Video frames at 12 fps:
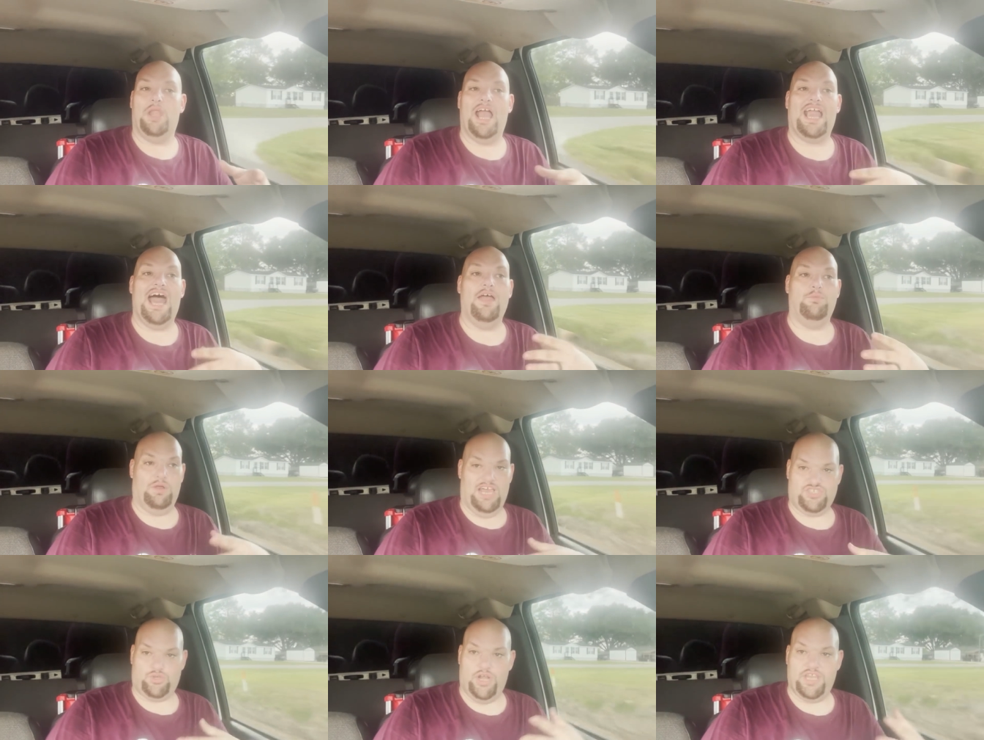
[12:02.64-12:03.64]
when I got when
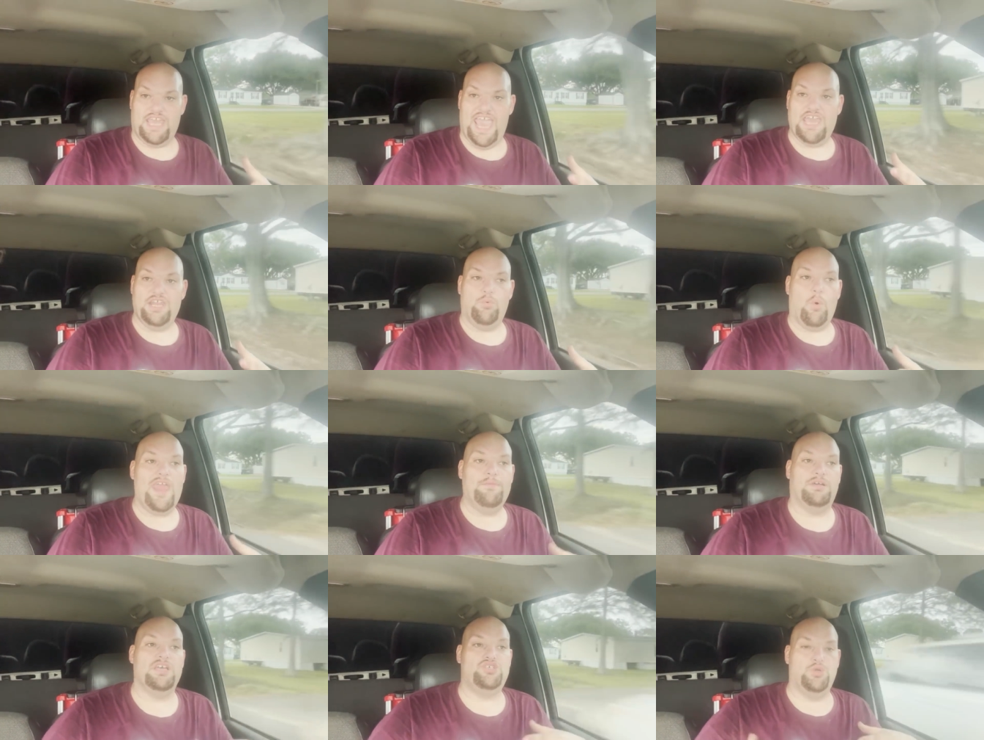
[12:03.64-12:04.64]
I started gaining weight
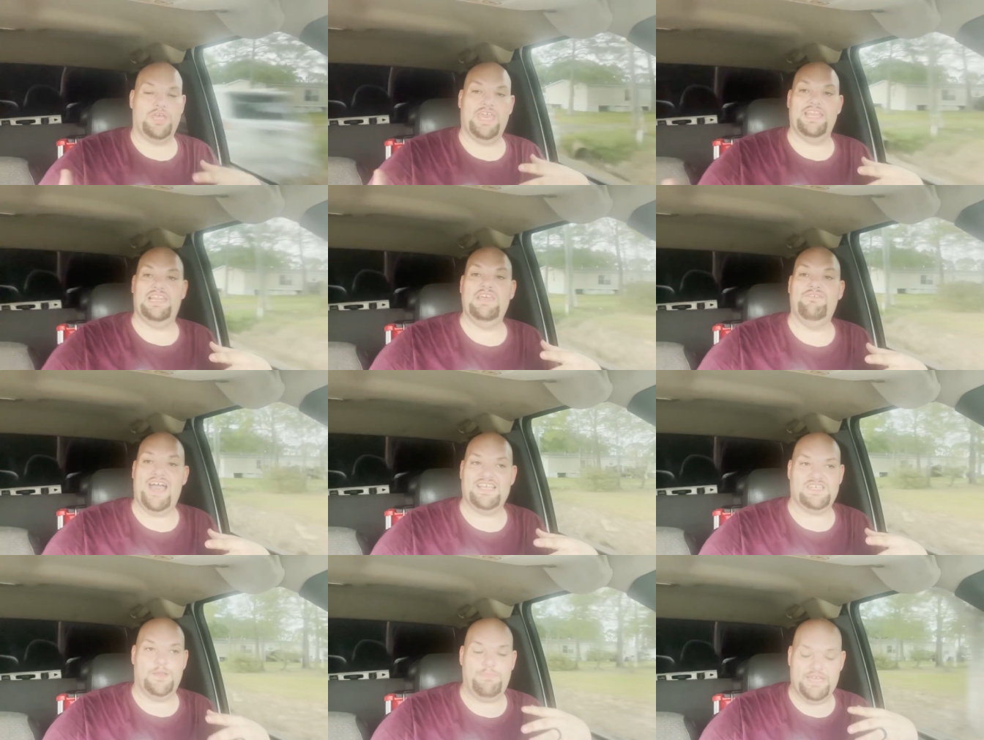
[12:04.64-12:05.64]
because you can get
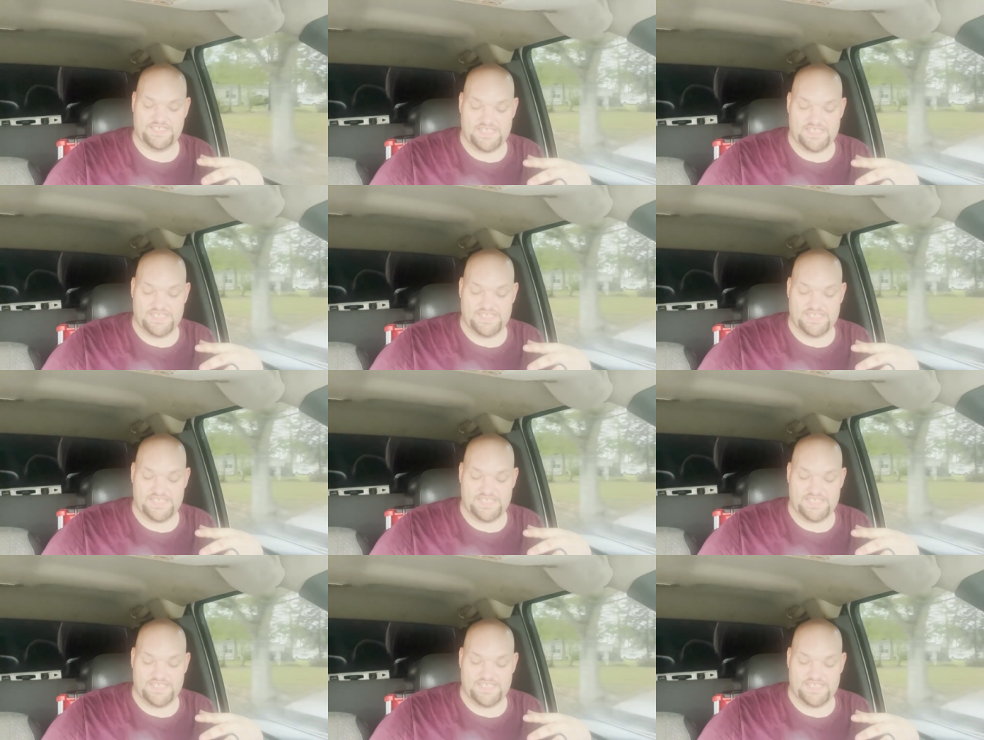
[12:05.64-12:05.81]
Levi's in a big